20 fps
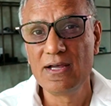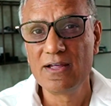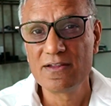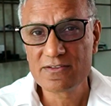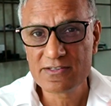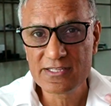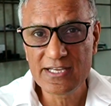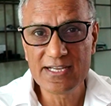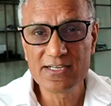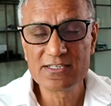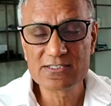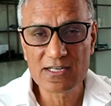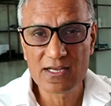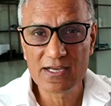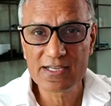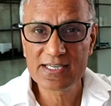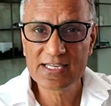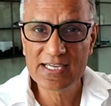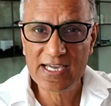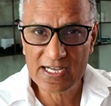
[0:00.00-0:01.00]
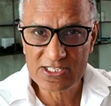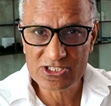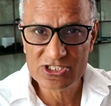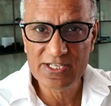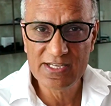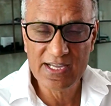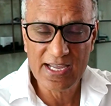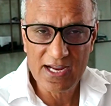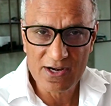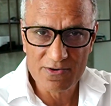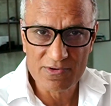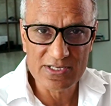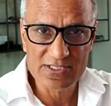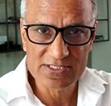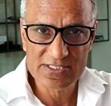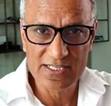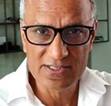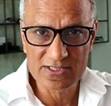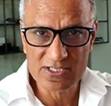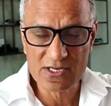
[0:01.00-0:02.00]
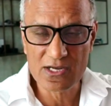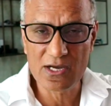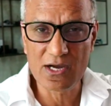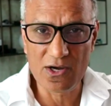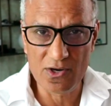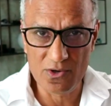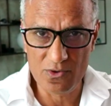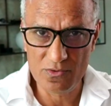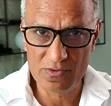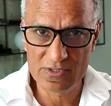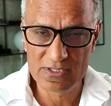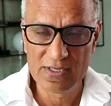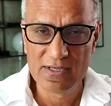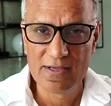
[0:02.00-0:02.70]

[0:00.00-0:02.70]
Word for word: Things like catching errors in the code,